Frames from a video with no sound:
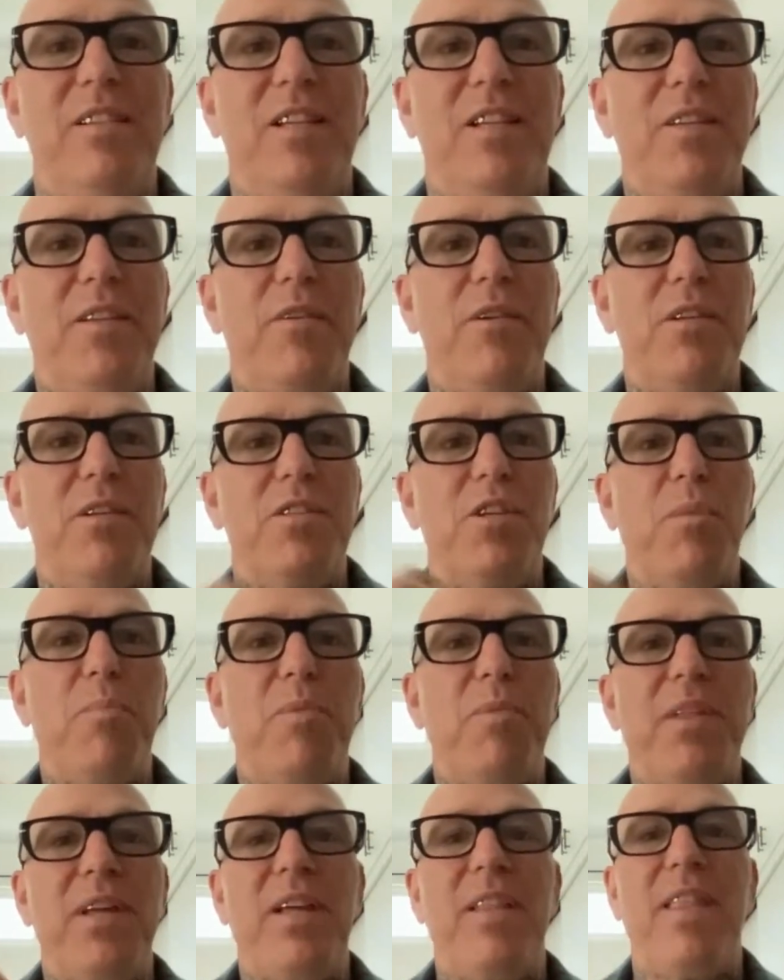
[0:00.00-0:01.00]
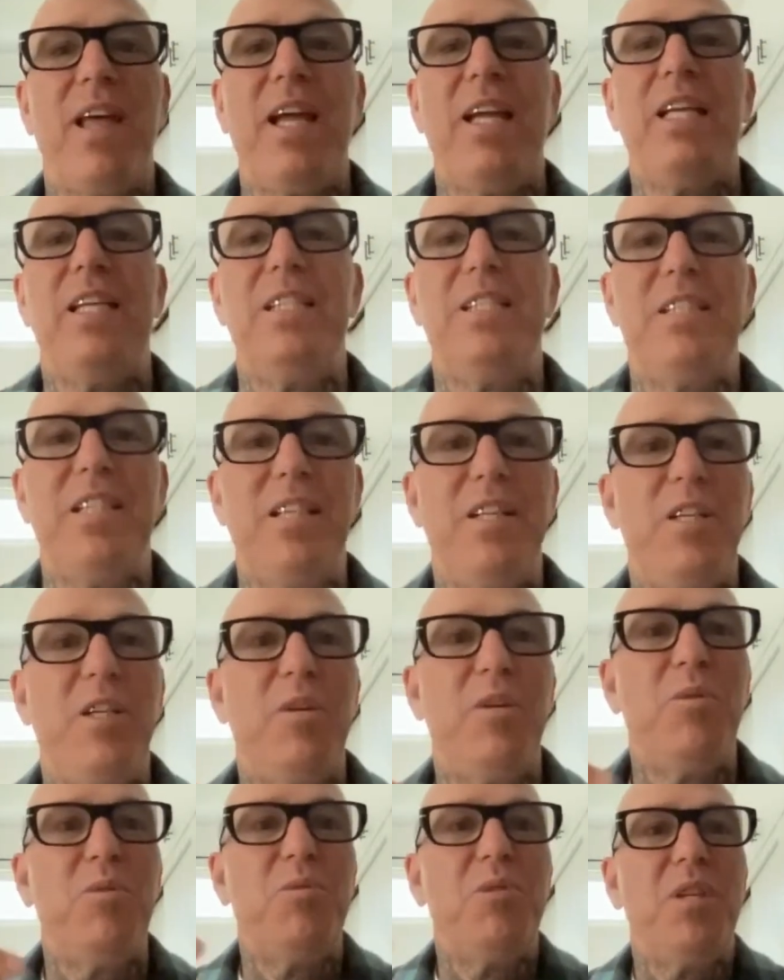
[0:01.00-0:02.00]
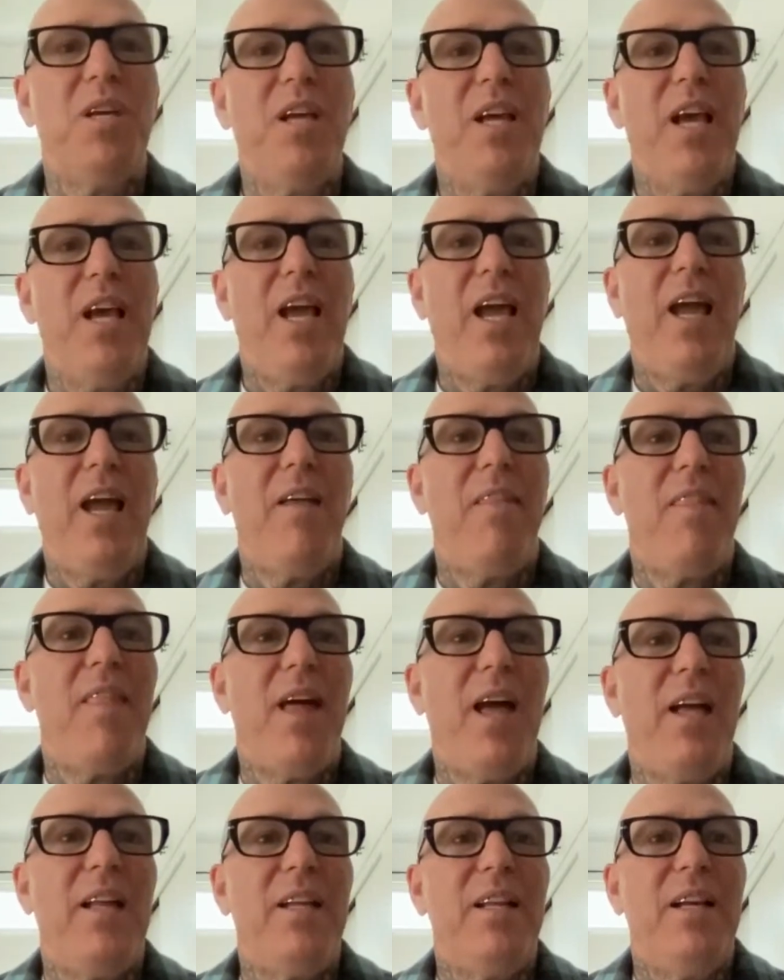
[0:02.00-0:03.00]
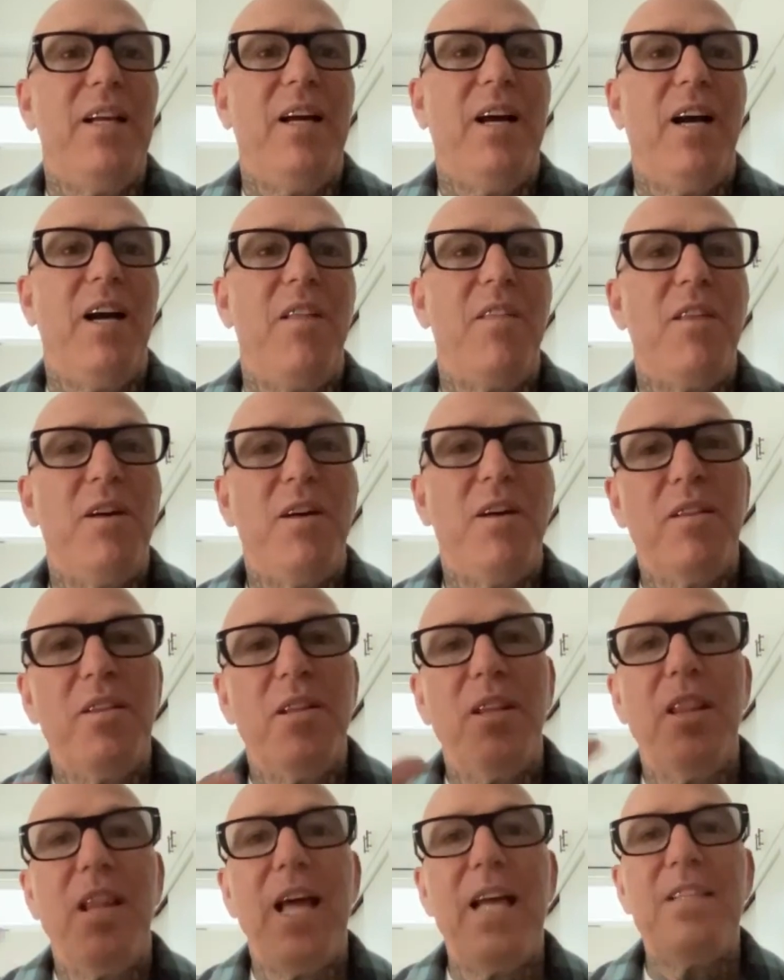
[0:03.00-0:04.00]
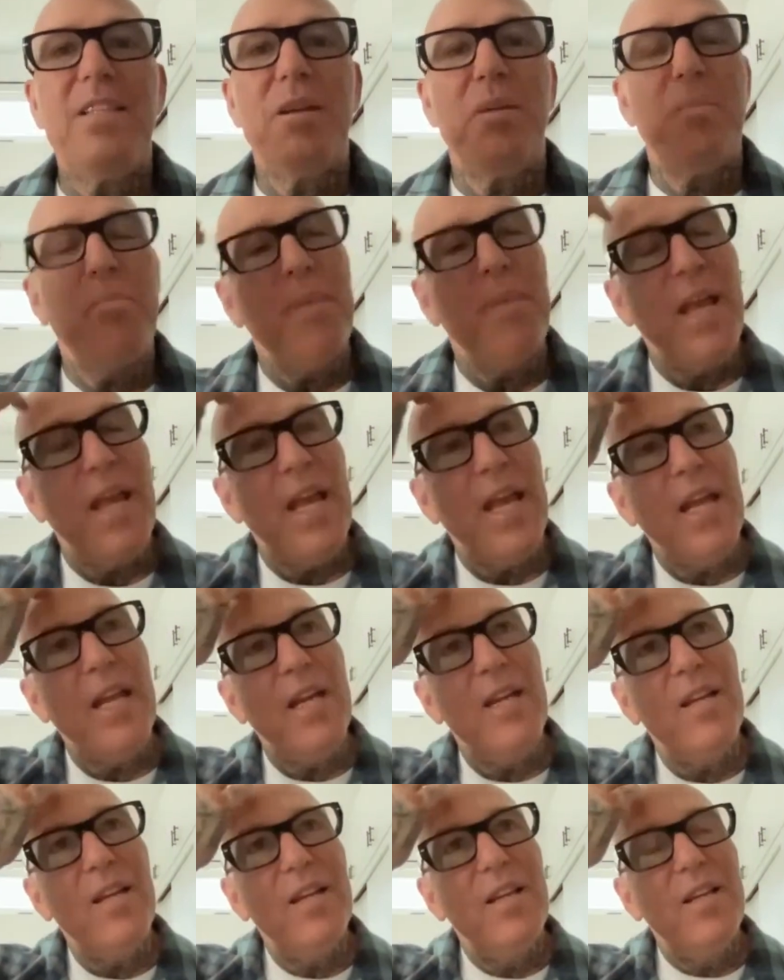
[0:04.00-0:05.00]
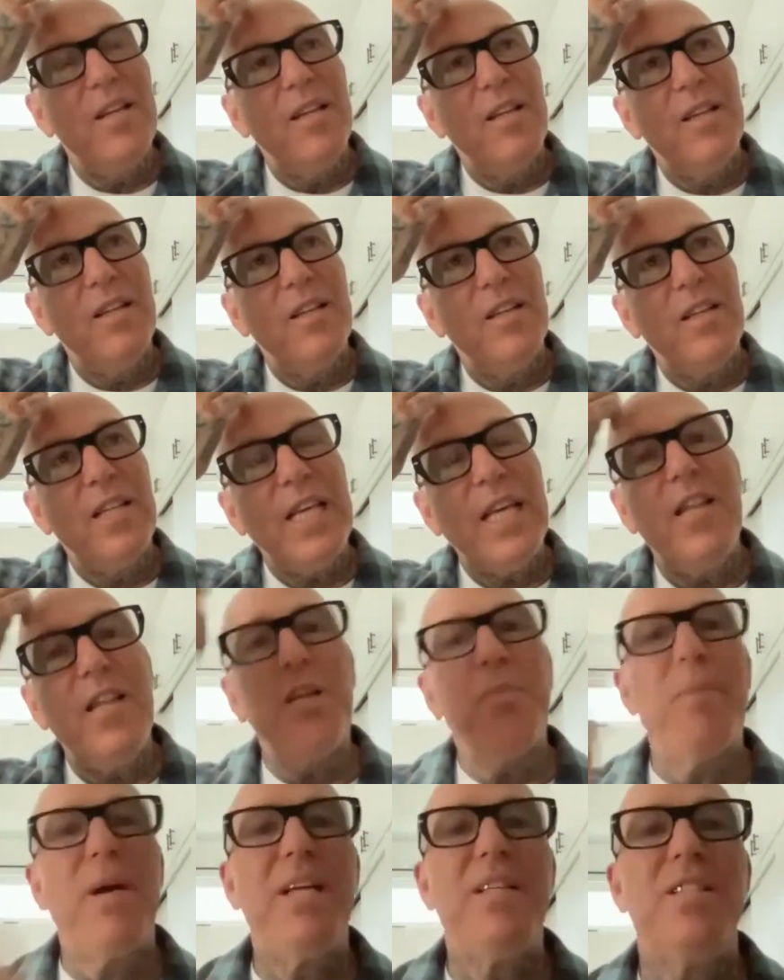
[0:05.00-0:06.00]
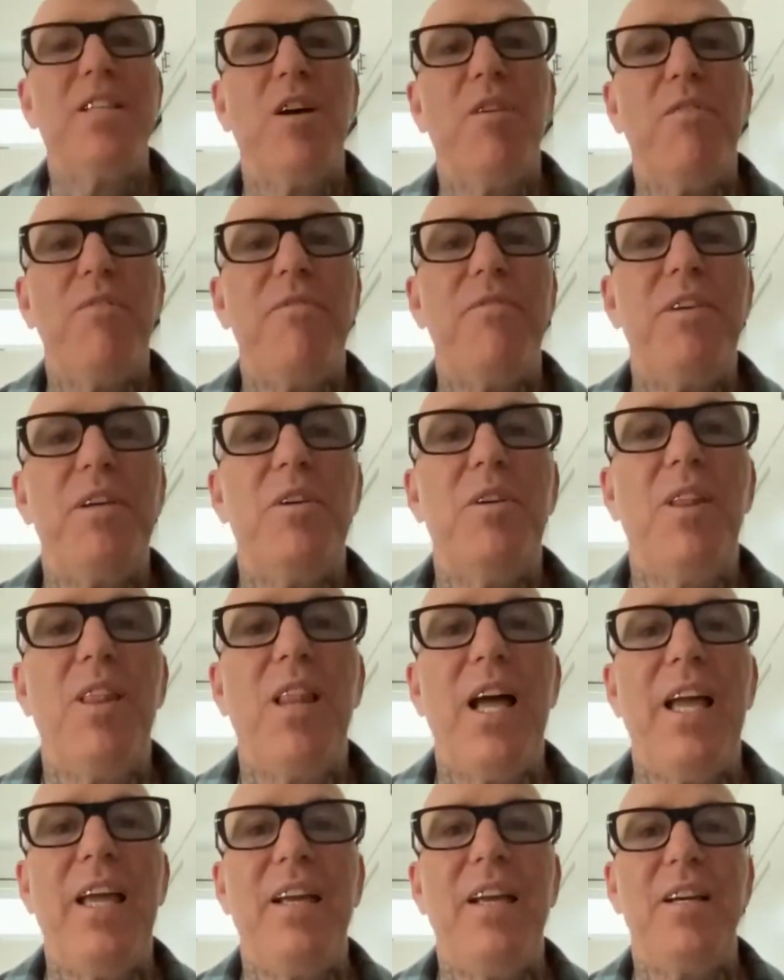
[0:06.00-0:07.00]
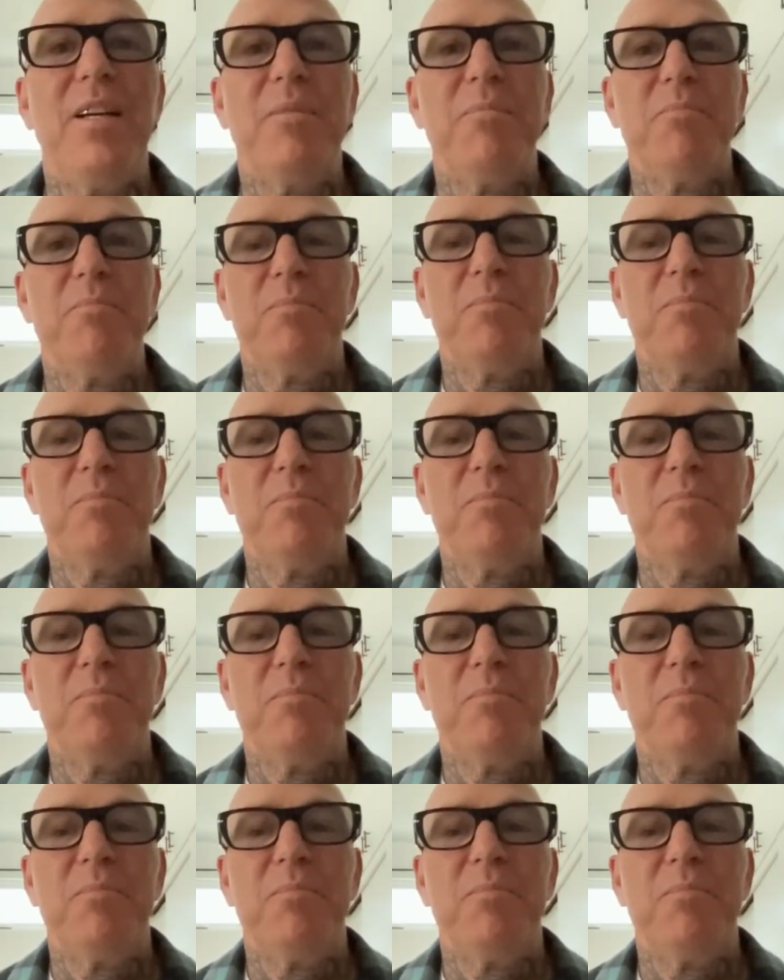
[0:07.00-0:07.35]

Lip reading: that there is something that continues, and that the less it made killing myself feel like